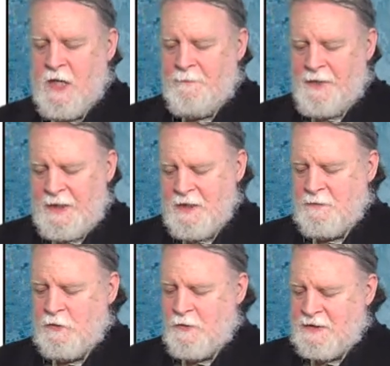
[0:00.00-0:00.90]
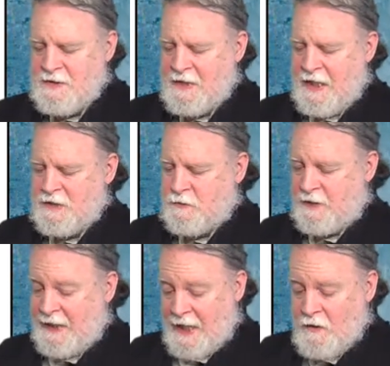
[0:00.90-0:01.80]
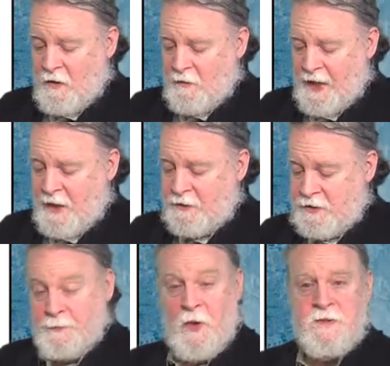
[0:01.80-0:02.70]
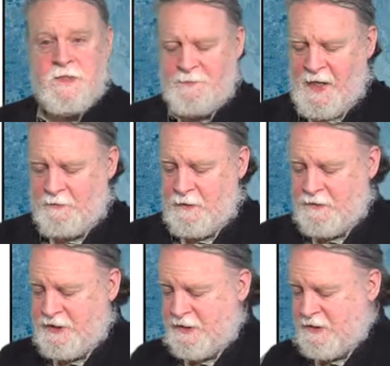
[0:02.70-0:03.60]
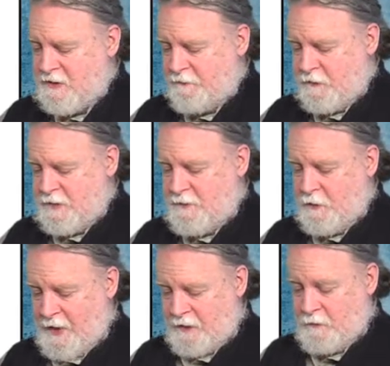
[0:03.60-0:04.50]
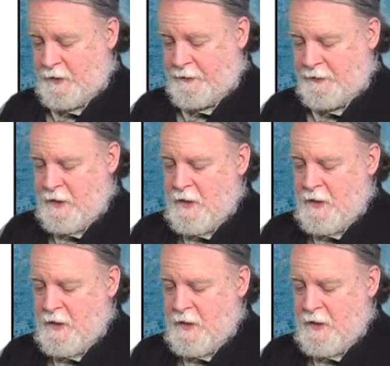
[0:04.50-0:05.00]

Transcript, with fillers: many of them in red states where the N R A, which opposes background checks, is a force to be reckoned with.